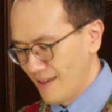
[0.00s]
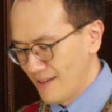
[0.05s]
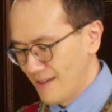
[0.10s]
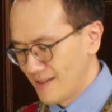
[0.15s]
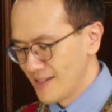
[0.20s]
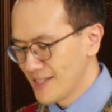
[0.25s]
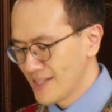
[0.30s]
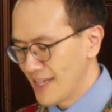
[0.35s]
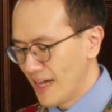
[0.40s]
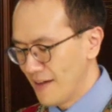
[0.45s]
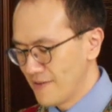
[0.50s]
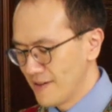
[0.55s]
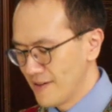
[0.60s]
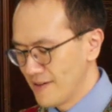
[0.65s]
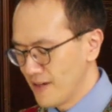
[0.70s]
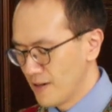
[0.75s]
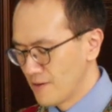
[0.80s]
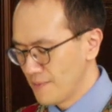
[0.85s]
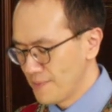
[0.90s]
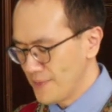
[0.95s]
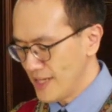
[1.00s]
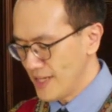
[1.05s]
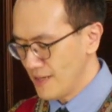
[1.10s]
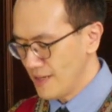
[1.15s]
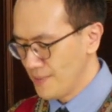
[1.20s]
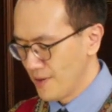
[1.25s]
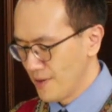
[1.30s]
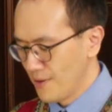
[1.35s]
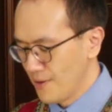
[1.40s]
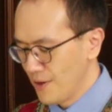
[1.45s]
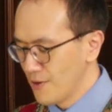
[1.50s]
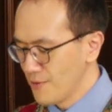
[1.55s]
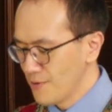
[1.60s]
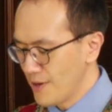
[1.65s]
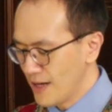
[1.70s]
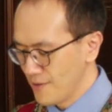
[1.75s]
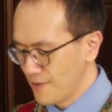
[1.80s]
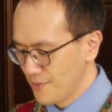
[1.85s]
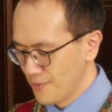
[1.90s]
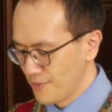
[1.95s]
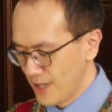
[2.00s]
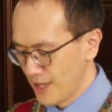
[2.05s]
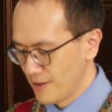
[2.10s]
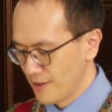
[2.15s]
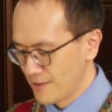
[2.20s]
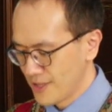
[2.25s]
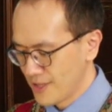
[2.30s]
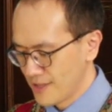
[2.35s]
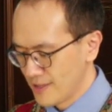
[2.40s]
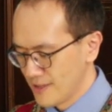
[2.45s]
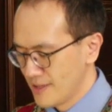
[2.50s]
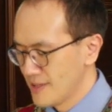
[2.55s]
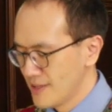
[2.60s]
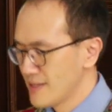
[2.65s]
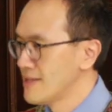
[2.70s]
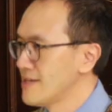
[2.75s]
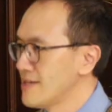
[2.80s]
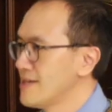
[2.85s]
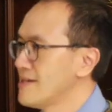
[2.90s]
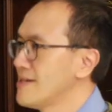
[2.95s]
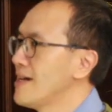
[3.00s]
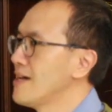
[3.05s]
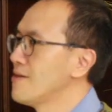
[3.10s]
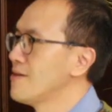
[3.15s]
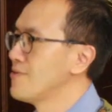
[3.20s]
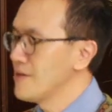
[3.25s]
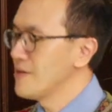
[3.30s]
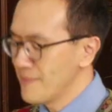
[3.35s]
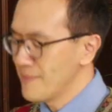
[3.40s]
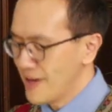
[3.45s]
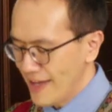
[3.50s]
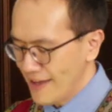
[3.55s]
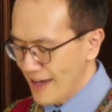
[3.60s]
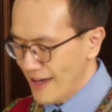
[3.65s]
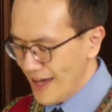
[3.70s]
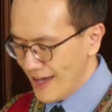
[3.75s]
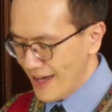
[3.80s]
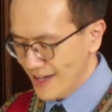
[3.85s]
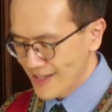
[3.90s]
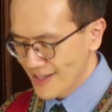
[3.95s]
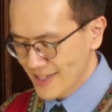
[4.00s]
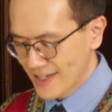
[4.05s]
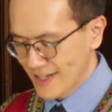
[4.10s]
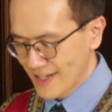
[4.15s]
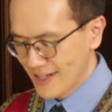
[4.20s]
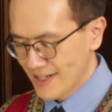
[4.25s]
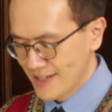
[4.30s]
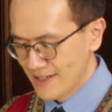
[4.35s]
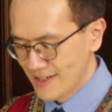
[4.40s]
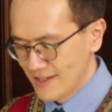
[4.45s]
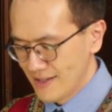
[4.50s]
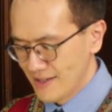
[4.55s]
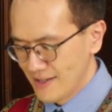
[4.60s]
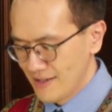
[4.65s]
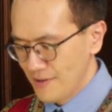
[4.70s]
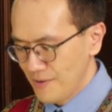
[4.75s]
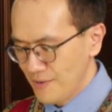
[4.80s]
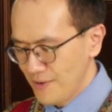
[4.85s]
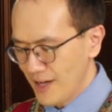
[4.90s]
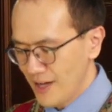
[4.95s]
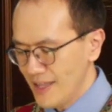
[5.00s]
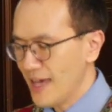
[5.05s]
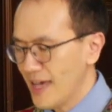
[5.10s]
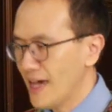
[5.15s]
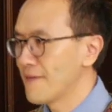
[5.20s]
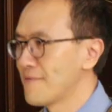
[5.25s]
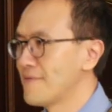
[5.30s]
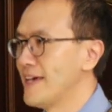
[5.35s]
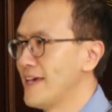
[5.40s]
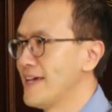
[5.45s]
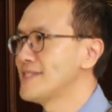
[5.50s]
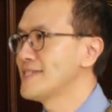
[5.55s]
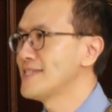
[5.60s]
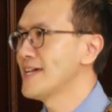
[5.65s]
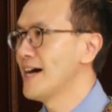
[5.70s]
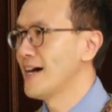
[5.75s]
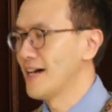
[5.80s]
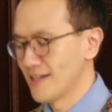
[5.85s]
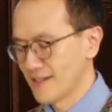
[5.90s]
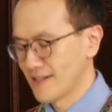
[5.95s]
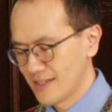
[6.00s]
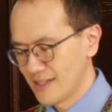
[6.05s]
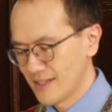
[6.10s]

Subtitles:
The suffering of people all around the world. And we might ask, what have they done?